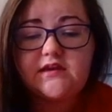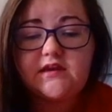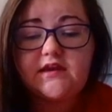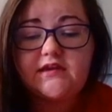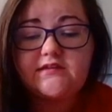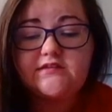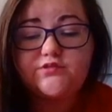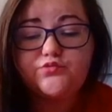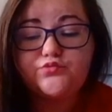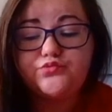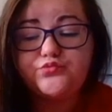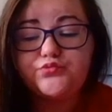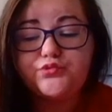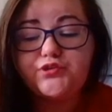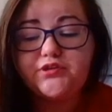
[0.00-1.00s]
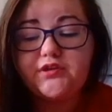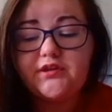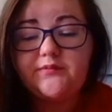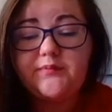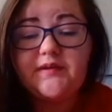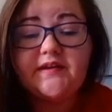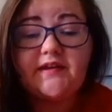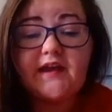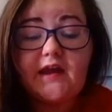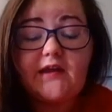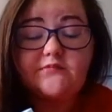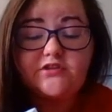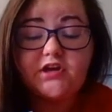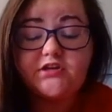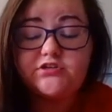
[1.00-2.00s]
it's really been a game
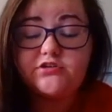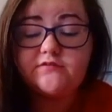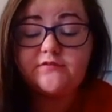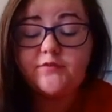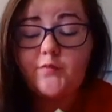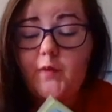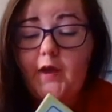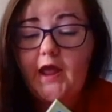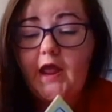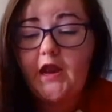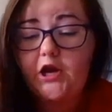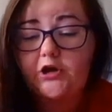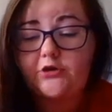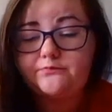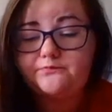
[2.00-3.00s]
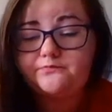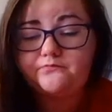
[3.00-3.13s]
changer for my hair.